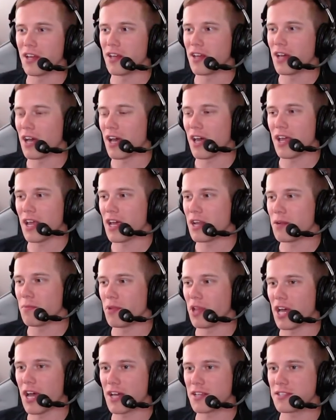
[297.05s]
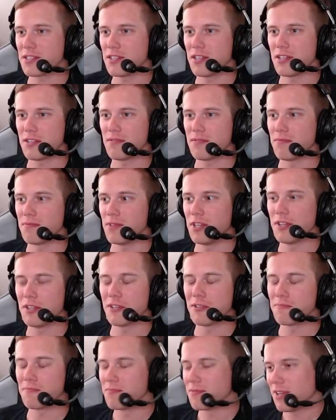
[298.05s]
I had a blast, and, you
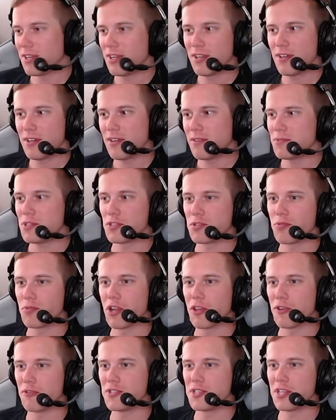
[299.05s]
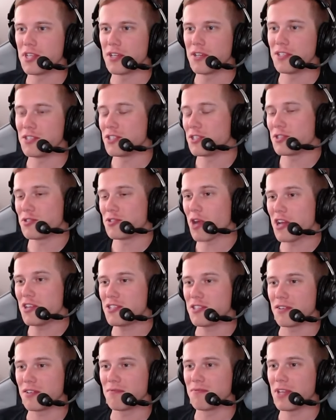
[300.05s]
know, It's just one of those things. It's just
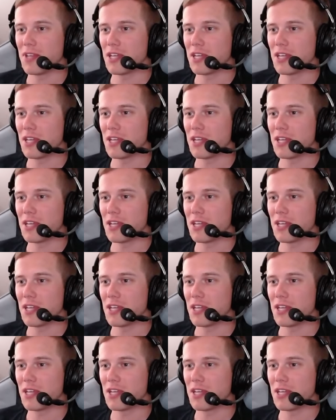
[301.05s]
racing.